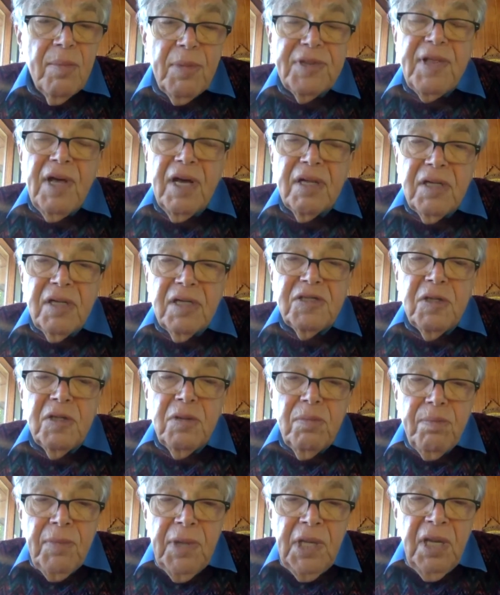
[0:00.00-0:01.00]
but that
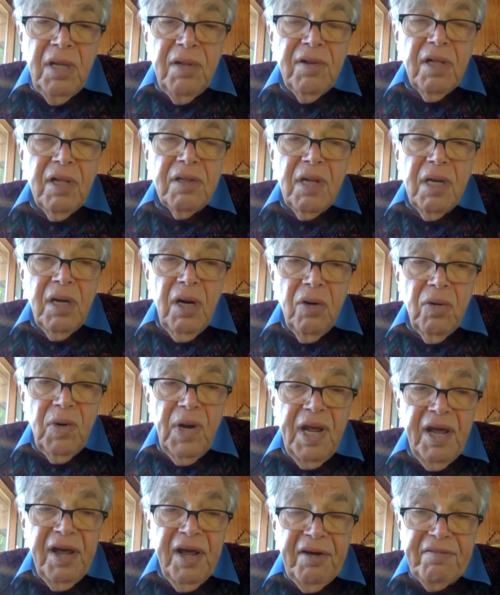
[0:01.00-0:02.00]
doesn't mean that they
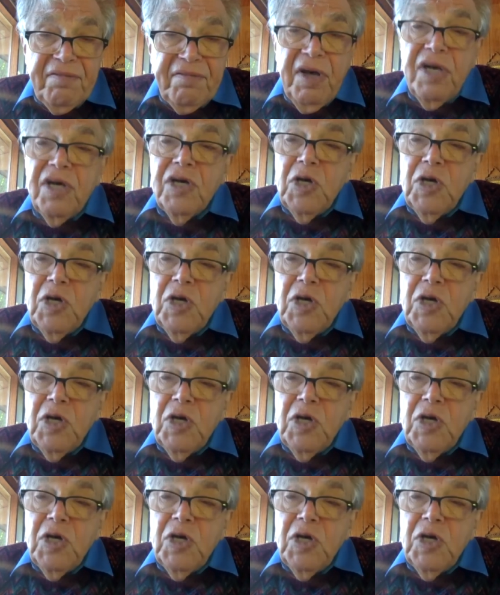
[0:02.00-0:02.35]
don't have